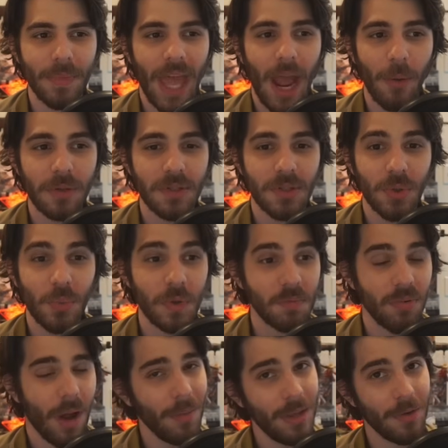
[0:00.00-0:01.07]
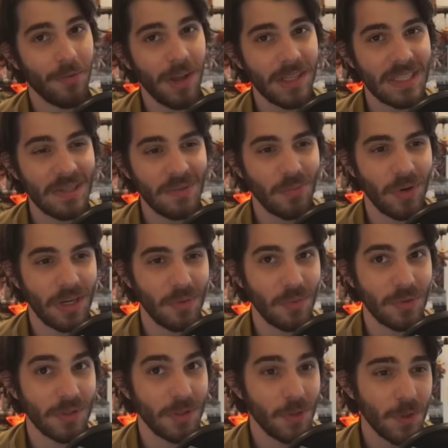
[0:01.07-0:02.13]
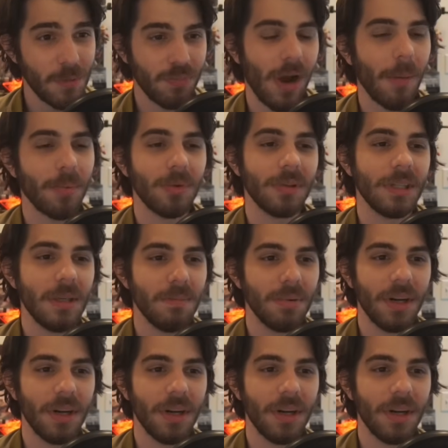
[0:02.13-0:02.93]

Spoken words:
The howitzer was probably effective when it was used properly,